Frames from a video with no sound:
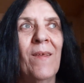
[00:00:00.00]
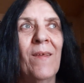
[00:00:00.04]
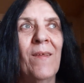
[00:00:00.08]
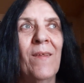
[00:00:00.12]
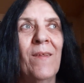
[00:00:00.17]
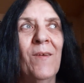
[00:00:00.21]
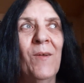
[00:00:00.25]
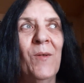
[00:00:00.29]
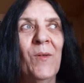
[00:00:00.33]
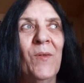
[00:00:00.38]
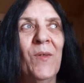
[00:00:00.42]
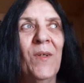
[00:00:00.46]

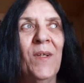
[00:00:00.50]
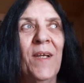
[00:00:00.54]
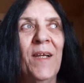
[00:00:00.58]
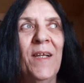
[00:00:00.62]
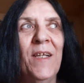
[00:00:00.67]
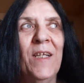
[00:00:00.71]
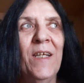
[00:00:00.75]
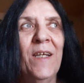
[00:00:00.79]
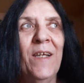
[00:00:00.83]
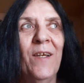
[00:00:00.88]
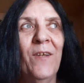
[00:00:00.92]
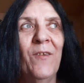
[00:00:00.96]
There's an
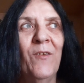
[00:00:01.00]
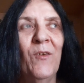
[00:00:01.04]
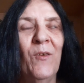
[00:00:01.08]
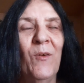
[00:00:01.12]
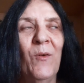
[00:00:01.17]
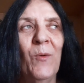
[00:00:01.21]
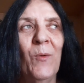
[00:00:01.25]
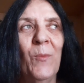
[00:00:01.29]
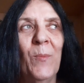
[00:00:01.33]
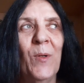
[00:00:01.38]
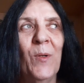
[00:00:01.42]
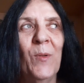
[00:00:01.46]
idea
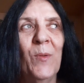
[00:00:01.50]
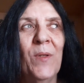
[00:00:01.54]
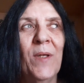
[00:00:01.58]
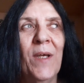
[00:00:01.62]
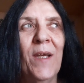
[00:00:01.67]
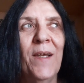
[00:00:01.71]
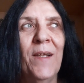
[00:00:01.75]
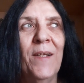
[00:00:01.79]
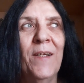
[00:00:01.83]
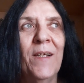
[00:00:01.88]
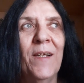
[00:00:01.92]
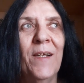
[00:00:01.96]
too about
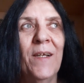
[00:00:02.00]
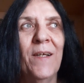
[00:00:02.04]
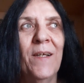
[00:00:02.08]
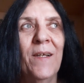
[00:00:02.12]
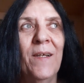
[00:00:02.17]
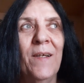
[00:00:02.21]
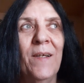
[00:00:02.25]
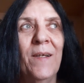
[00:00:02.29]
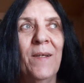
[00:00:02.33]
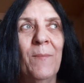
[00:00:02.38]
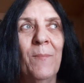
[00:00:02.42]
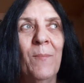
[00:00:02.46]
that
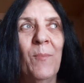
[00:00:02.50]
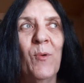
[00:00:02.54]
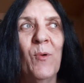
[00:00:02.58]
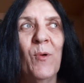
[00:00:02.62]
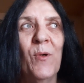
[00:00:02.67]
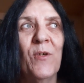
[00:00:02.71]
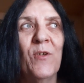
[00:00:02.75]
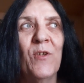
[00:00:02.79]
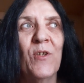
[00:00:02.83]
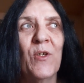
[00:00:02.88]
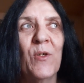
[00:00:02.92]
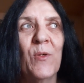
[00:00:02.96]

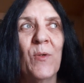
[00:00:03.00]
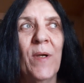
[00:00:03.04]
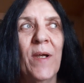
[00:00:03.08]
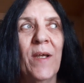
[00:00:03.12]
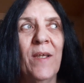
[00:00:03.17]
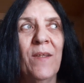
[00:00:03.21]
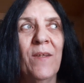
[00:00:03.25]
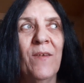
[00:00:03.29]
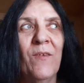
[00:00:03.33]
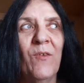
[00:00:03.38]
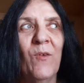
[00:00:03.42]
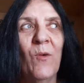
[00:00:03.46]
port strike
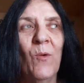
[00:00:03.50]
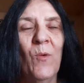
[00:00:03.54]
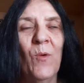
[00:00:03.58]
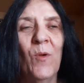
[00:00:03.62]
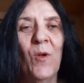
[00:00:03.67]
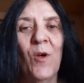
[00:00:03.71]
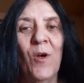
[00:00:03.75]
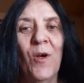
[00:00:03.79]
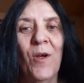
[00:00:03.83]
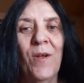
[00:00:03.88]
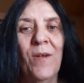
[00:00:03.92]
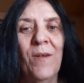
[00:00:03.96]
that's going
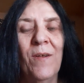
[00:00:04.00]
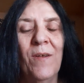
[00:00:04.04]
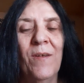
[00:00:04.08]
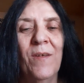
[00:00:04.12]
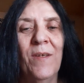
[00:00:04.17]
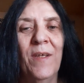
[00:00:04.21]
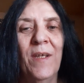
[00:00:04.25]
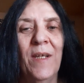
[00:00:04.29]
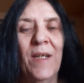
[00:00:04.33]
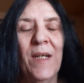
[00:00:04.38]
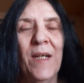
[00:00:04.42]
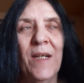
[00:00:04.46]
on in
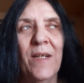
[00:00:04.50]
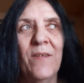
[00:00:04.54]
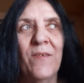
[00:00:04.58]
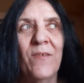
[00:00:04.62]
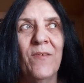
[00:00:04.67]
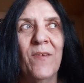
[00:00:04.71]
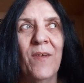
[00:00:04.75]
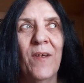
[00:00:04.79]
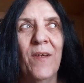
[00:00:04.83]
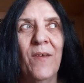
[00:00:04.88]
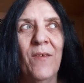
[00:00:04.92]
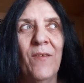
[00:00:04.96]
the United
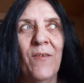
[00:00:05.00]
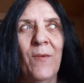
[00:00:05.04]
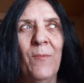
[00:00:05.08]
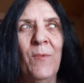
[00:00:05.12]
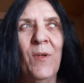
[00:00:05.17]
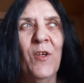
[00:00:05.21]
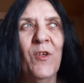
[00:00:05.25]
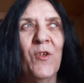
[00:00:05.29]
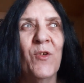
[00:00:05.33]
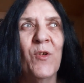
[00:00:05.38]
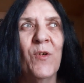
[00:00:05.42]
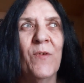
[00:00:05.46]
States. I'm
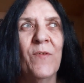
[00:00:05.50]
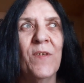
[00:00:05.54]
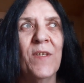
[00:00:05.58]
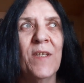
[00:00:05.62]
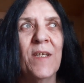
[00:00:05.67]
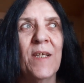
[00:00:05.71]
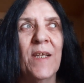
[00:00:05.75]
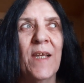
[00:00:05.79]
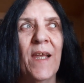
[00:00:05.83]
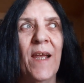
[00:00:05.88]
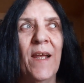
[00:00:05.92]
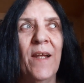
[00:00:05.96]
not sure if it's
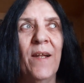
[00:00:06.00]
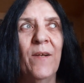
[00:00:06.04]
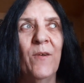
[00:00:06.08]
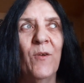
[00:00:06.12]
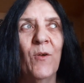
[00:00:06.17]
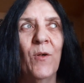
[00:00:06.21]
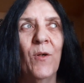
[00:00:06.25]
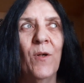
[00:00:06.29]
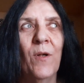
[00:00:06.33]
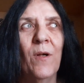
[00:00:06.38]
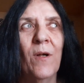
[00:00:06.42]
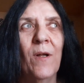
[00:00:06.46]
in Canada
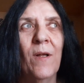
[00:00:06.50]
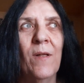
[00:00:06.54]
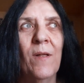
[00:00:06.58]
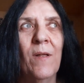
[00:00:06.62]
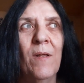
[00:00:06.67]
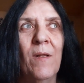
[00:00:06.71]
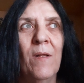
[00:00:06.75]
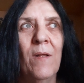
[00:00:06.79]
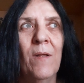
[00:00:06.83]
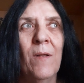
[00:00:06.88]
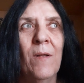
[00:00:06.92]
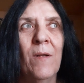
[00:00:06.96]
or not.
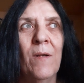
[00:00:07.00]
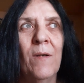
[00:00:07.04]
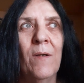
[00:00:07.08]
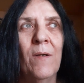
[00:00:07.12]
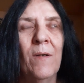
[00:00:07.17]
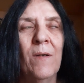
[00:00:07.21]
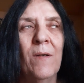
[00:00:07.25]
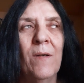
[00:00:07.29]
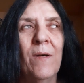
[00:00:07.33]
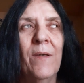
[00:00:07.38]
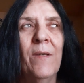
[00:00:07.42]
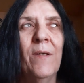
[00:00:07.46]

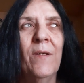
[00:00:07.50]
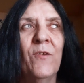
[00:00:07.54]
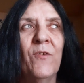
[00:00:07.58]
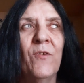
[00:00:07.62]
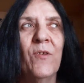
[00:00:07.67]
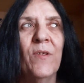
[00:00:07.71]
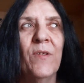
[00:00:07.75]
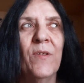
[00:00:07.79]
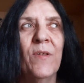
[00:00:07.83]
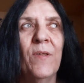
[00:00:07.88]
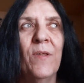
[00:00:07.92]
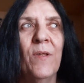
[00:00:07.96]
I think it's
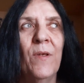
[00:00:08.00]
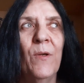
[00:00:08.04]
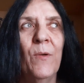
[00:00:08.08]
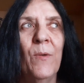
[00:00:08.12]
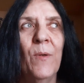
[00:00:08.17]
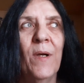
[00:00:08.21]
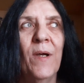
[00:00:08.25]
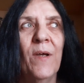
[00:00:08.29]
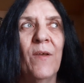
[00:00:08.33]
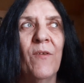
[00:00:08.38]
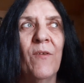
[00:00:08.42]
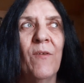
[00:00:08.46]
just in the
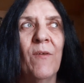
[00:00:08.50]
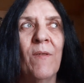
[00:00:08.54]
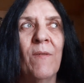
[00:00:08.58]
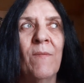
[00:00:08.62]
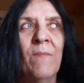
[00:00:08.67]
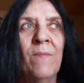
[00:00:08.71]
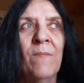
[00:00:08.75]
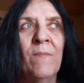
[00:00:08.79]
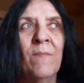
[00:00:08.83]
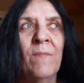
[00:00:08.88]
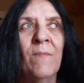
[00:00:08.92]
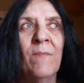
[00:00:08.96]
U.S.
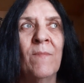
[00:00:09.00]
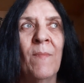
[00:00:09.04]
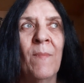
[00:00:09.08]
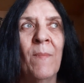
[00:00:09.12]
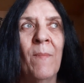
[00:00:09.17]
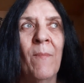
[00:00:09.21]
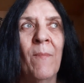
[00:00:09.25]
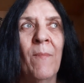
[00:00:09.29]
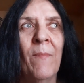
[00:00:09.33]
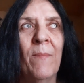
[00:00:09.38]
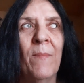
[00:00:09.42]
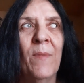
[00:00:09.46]

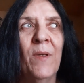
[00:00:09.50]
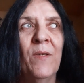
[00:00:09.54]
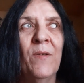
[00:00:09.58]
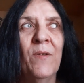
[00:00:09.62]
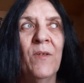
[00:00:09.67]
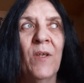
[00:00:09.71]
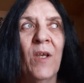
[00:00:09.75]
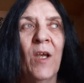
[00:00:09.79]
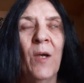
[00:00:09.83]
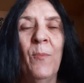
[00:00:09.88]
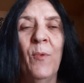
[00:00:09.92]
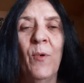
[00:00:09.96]
But there's
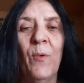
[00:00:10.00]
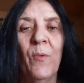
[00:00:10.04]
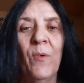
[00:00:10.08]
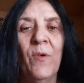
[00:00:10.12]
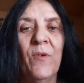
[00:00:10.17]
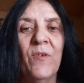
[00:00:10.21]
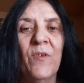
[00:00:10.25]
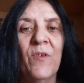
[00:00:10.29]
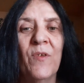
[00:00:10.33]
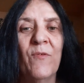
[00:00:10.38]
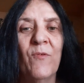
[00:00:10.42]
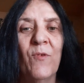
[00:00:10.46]
a couple of
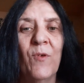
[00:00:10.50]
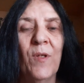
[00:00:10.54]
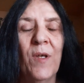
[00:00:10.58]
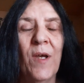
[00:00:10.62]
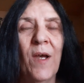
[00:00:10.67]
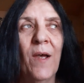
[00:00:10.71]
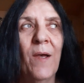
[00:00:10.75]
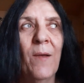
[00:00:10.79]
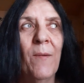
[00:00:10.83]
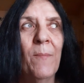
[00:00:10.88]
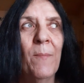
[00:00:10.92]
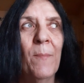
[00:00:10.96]
reasons for
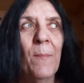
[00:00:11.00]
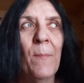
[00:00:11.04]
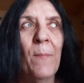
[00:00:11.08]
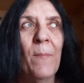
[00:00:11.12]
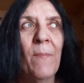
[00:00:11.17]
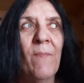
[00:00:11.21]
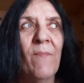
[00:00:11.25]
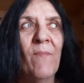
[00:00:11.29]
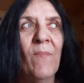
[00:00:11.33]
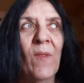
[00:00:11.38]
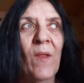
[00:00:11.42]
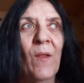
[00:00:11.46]
that,
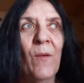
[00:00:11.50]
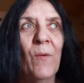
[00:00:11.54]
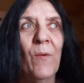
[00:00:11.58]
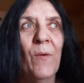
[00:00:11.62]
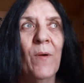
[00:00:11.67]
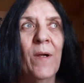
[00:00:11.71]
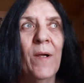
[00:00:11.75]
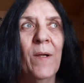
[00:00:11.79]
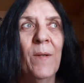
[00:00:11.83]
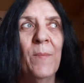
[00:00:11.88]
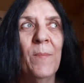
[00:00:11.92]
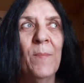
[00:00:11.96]

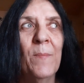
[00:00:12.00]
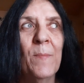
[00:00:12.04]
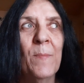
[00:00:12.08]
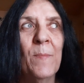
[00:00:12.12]
right?